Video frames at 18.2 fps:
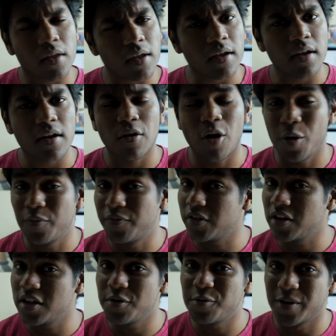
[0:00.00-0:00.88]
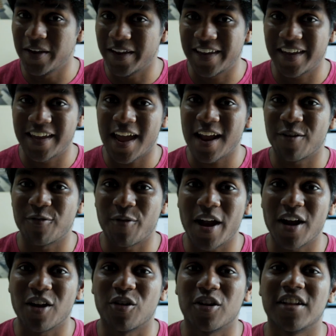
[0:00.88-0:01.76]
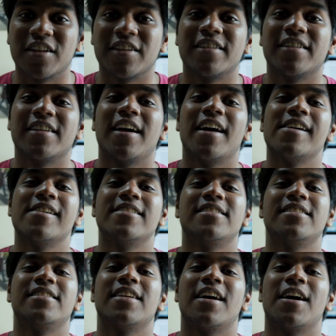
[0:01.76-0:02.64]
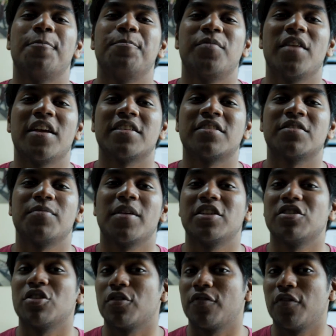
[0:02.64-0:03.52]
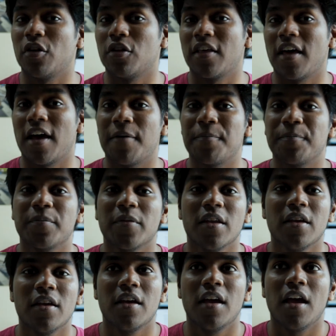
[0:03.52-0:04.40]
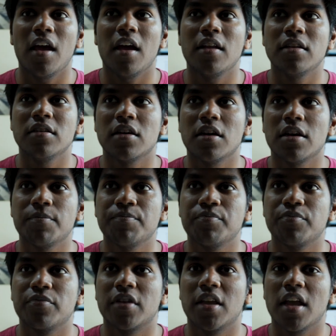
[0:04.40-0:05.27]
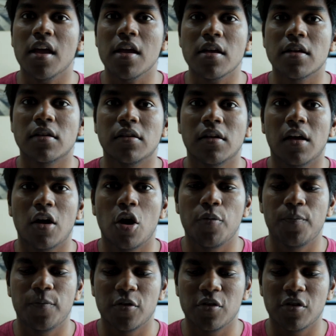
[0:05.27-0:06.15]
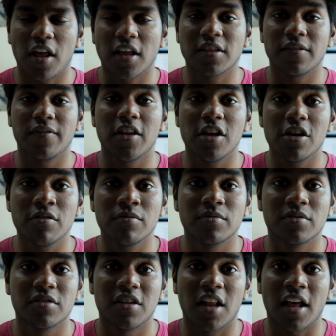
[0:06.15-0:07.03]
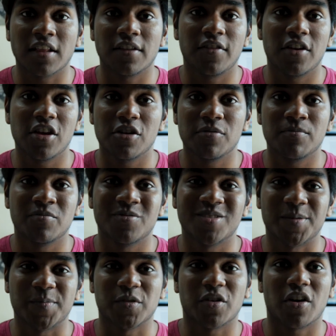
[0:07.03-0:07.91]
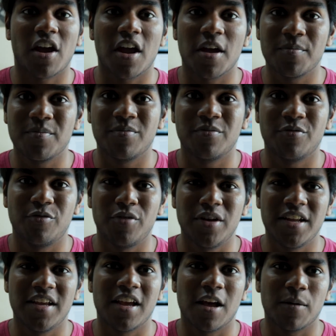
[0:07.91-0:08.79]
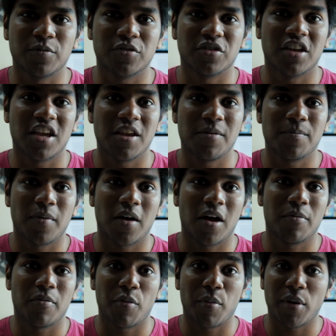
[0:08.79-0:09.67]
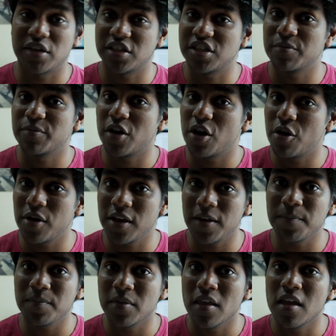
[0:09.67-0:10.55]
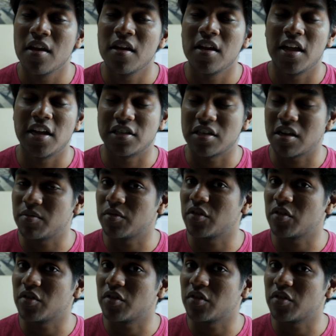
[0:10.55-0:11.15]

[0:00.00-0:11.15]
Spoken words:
hopefully we get right on it. And yes, make sure to follow that. And yeah, hope you like the video. Like the video, subscribe. Really helps to keep our momentum going in terms of